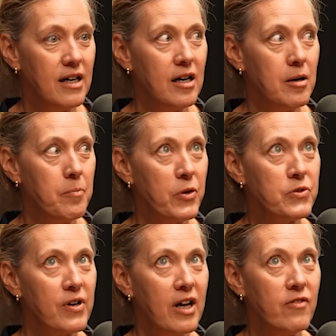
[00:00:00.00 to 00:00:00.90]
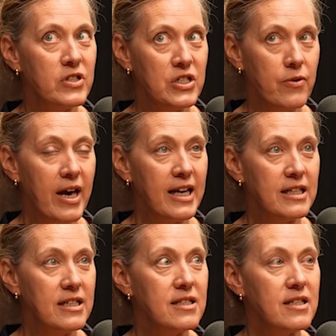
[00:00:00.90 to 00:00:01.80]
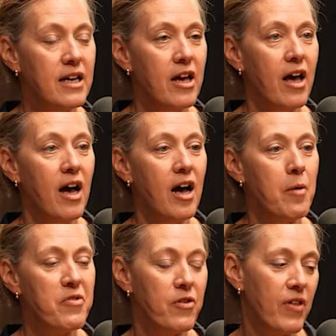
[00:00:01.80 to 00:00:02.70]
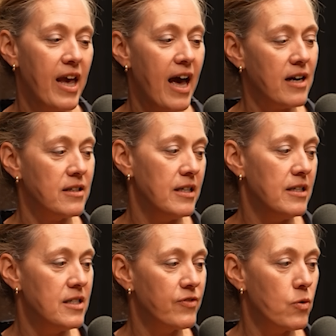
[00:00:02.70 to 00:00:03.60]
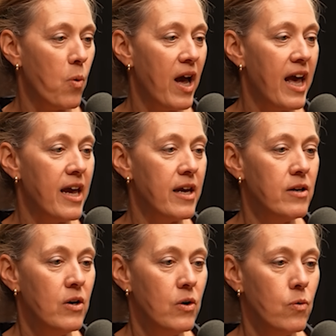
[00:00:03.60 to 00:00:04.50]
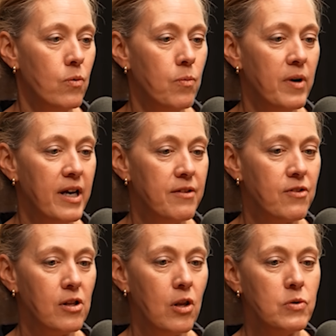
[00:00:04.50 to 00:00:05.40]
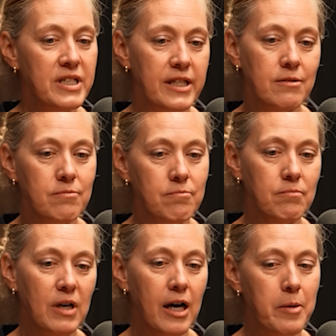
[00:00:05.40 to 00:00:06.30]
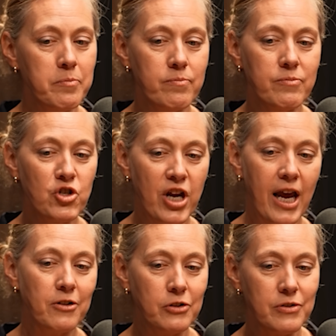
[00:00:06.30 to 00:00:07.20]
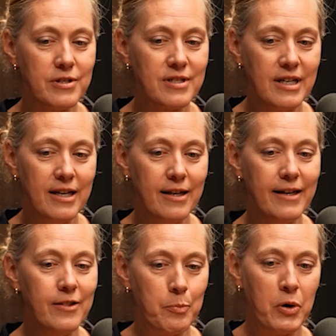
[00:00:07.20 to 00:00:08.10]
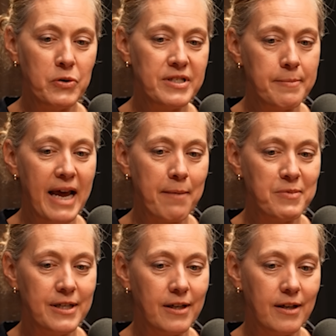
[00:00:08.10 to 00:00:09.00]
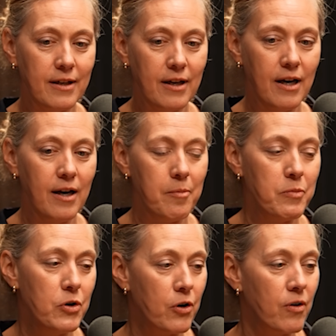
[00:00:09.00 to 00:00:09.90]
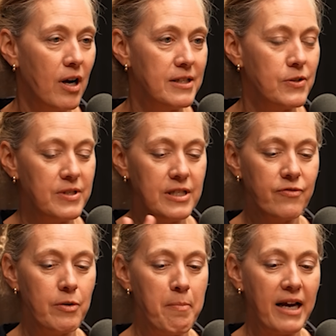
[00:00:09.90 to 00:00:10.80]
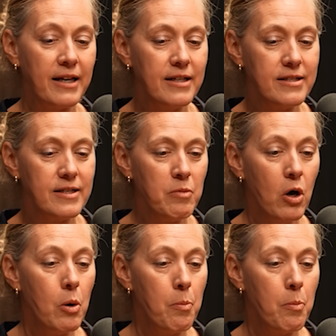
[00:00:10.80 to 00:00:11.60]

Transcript: Um, those are alpha 2 agonists. Um, so they act in a different way with closing um, channels in the postsynaptic um, neuron. So it's a different mechanism,